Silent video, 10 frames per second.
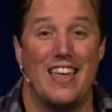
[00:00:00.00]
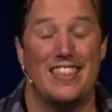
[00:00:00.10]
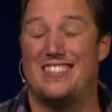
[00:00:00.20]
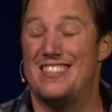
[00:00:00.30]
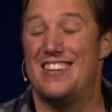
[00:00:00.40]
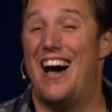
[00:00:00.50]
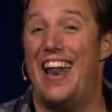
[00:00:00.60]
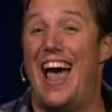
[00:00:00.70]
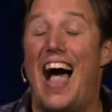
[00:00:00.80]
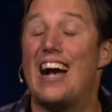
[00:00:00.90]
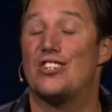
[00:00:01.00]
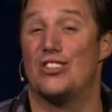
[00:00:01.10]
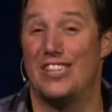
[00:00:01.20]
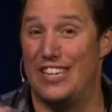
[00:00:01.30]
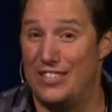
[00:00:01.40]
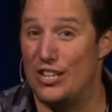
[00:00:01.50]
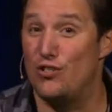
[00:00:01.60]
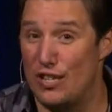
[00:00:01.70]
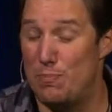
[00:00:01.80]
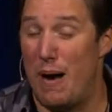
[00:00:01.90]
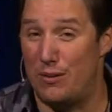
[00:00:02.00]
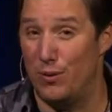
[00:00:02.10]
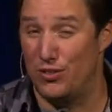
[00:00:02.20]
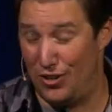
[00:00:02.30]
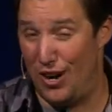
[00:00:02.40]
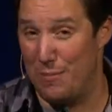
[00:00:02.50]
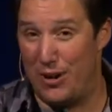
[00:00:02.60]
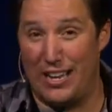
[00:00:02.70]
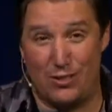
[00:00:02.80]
this is not actually a disrespectful term, okay?